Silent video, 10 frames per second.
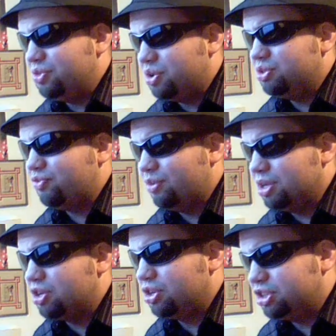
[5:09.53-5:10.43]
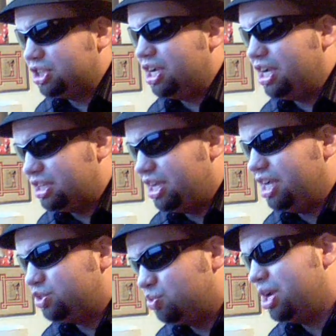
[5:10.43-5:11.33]
those from the Gershonite
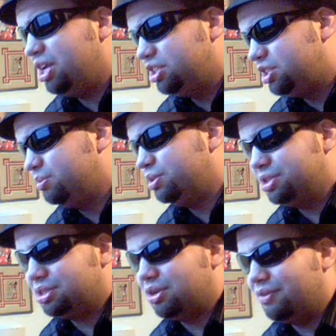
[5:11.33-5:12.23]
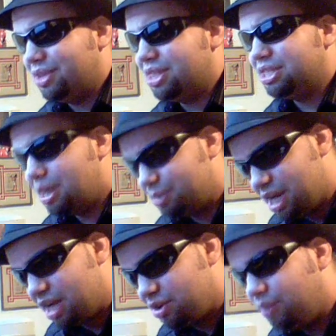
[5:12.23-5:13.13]
clans who were eligible to serve at the
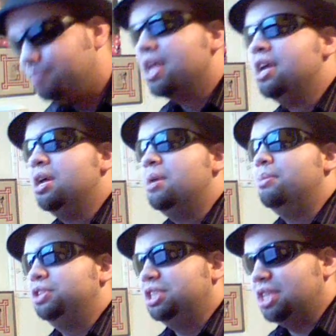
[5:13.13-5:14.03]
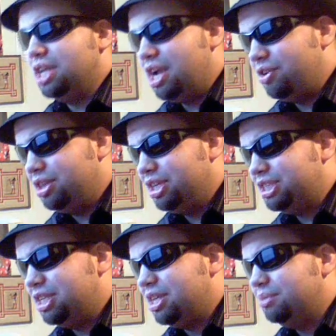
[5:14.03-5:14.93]
tabernacle. Moses and Aaron
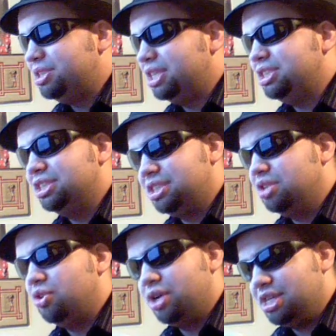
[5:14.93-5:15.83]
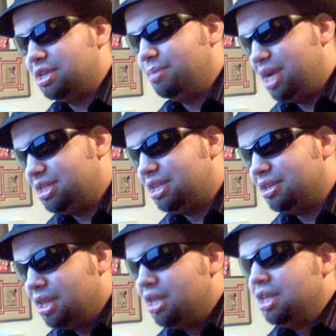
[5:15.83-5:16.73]
listed them just as the Lord had
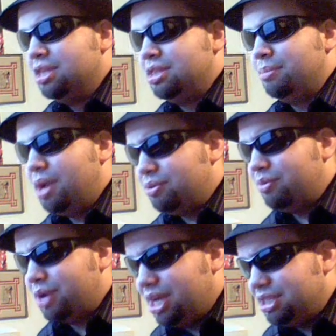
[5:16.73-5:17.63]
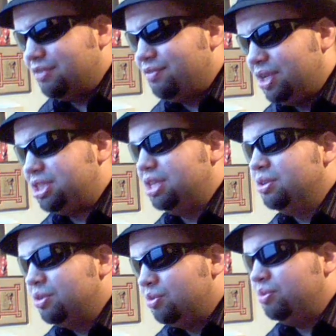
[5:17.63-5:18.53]
commanded. The Merarite division